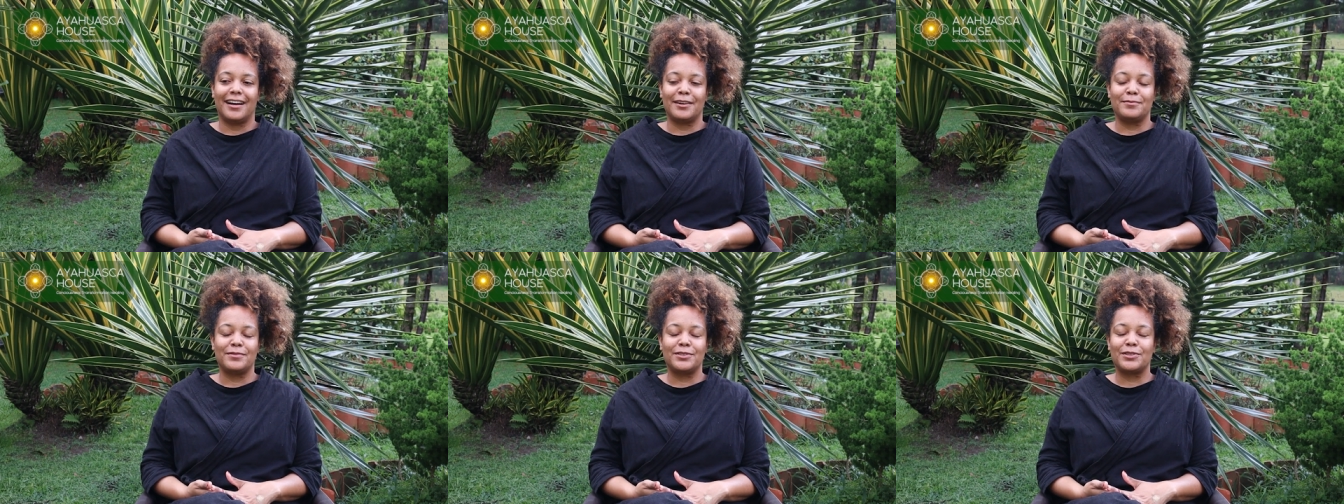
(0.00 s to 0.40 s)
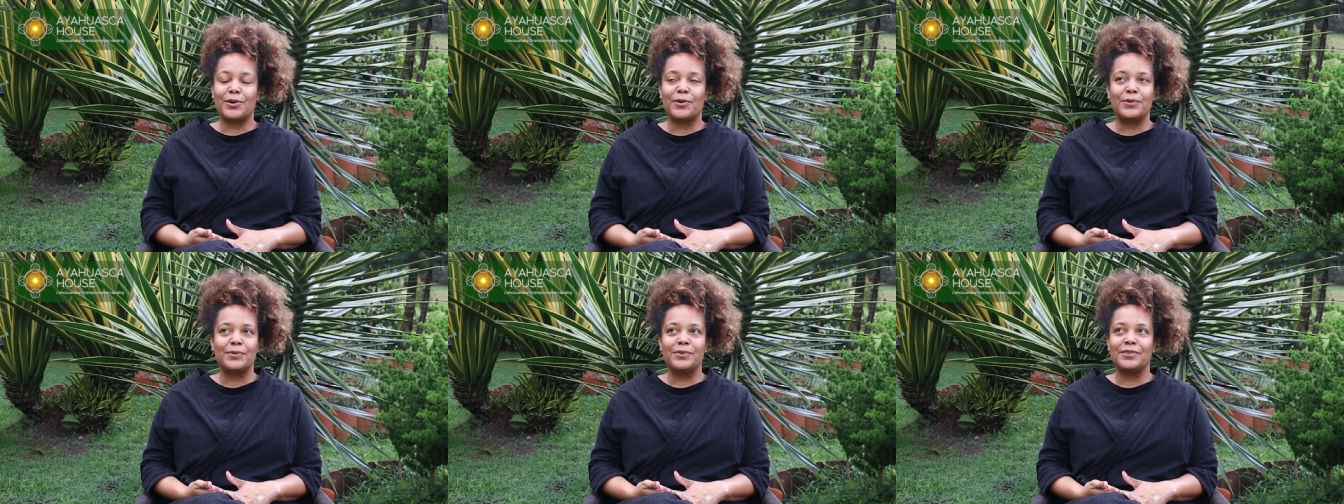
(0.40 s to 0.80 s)
I'm
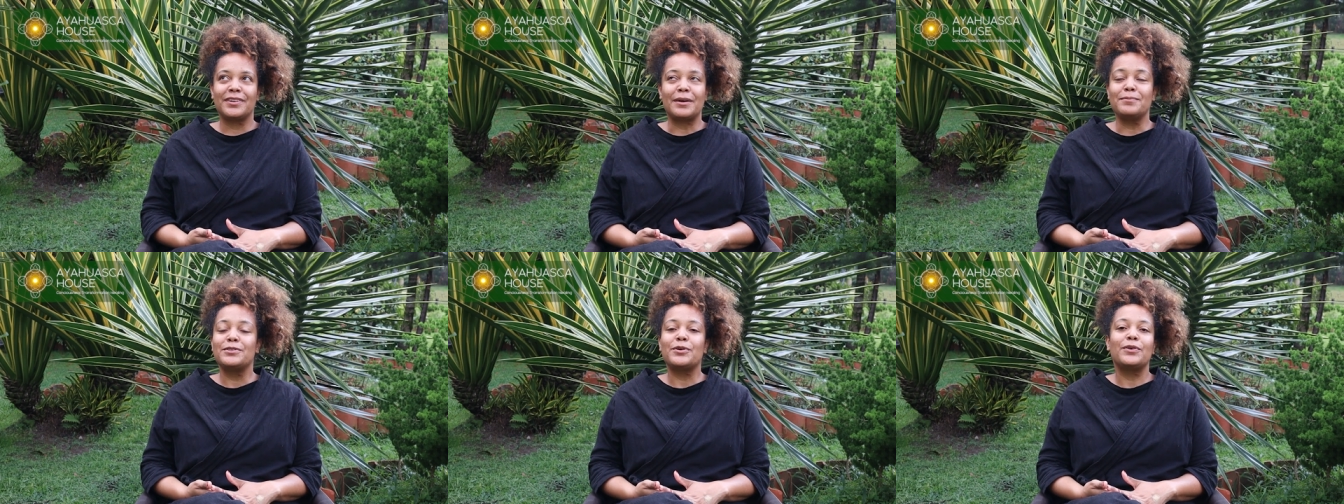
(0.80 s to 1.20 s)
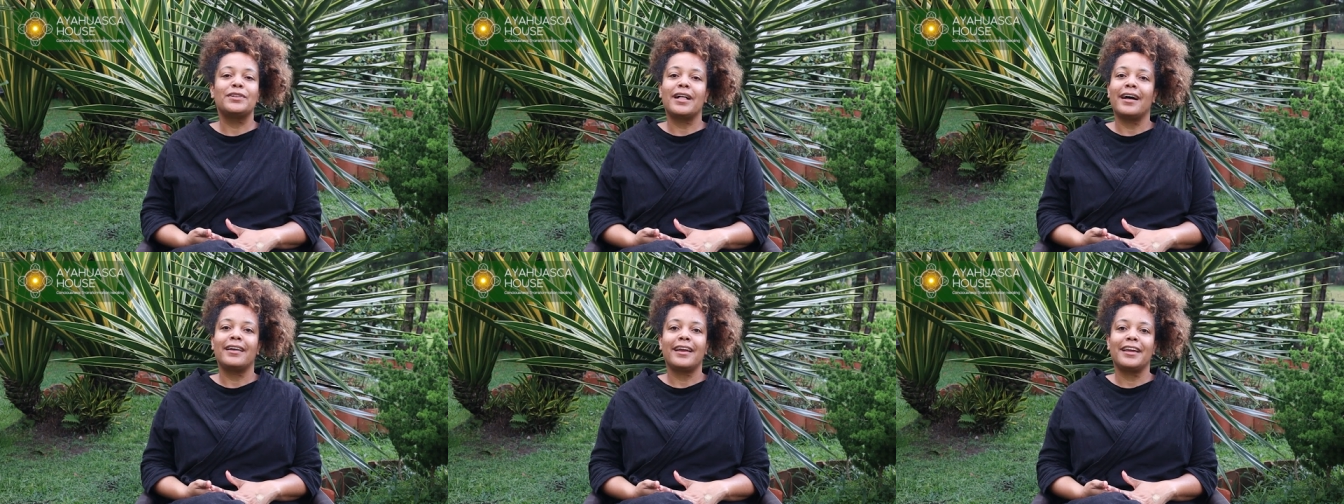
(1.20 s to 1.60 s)
so I'm so
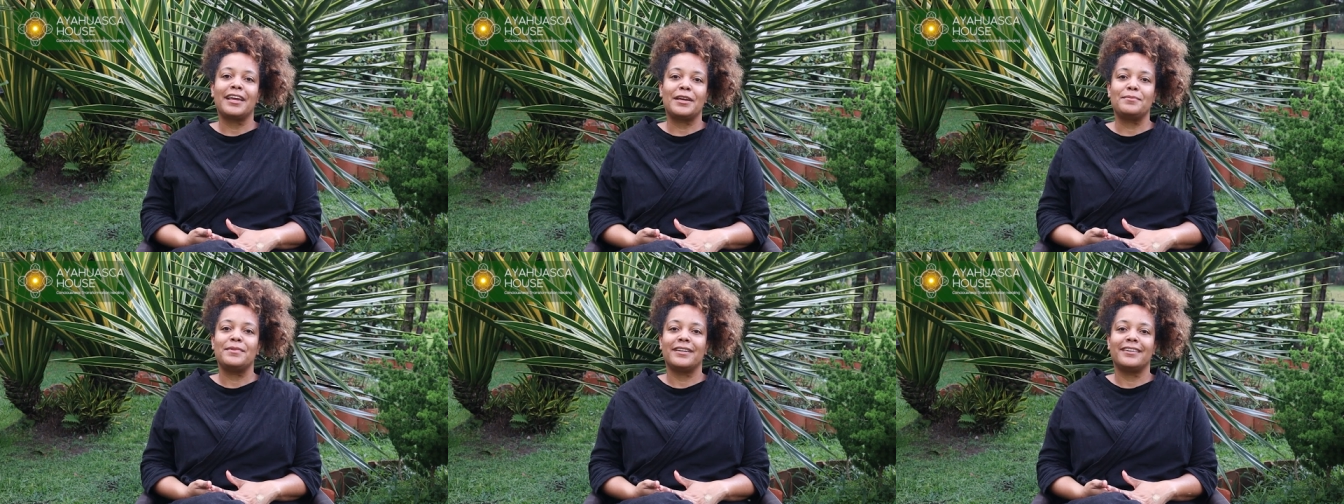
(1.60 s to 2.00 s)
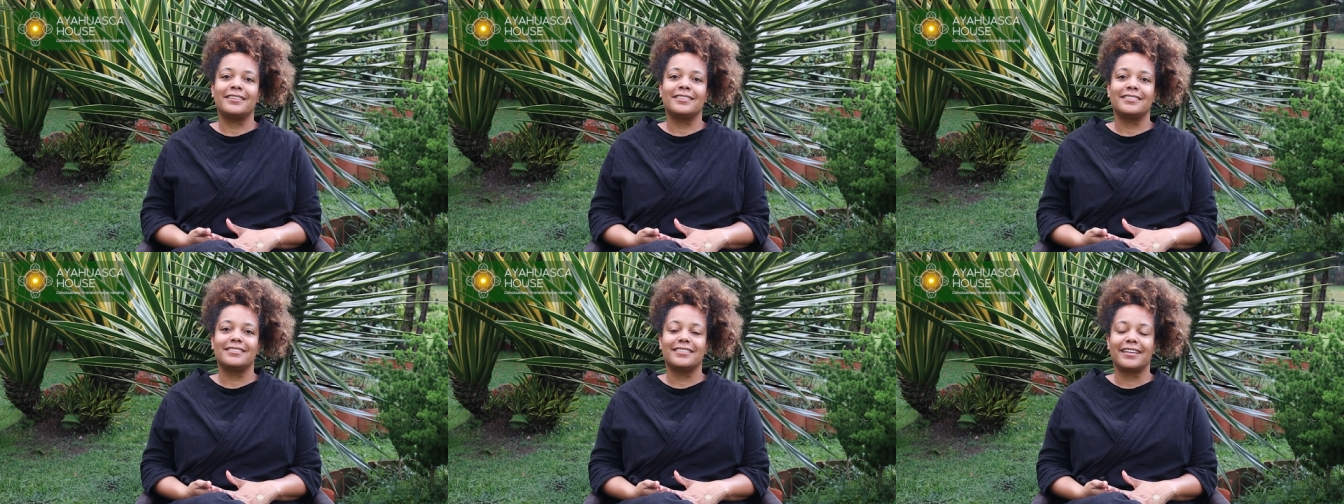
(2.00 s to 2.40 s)
glad I came
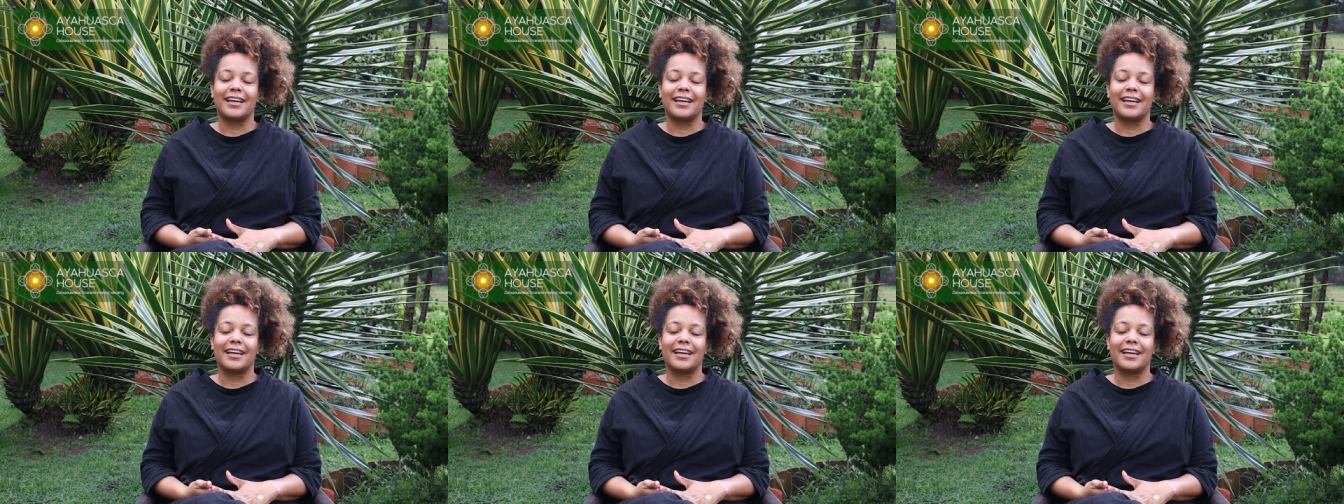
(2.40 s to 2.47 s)
here